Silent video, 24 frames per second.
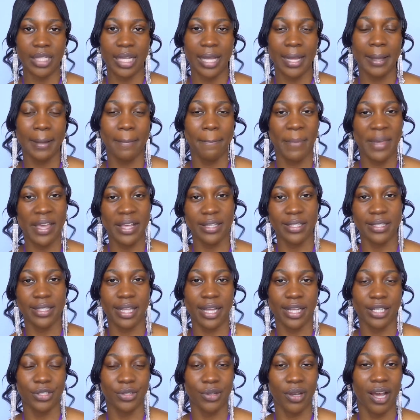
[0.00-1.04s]
it means
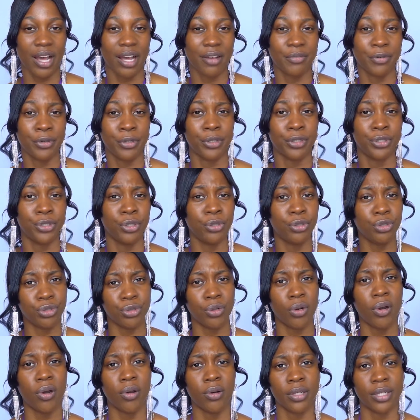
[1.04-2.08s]
that you have a
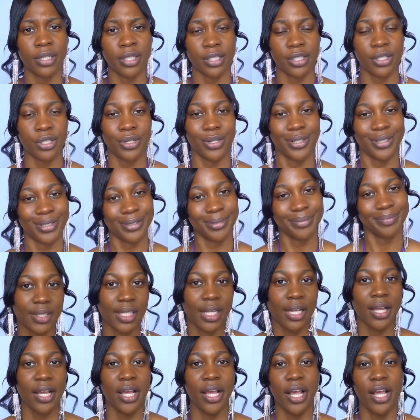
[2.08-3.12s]
neutral undertone.
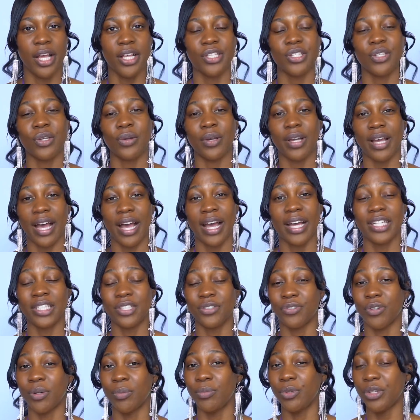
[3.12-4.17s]
So guys,
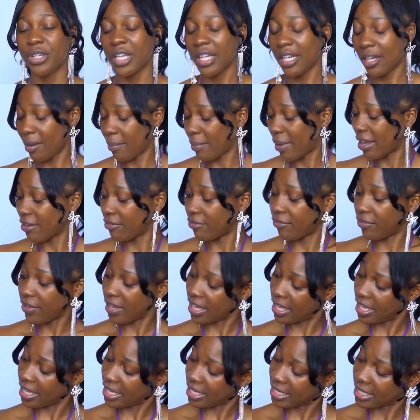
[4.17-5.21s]
from looking at my
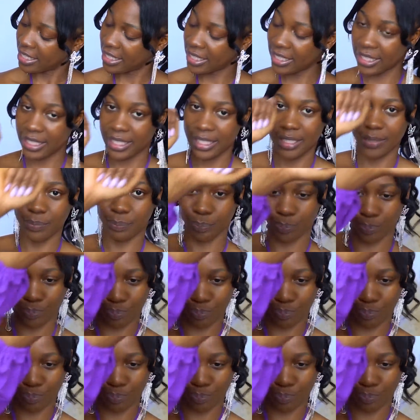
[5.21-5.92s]
veins,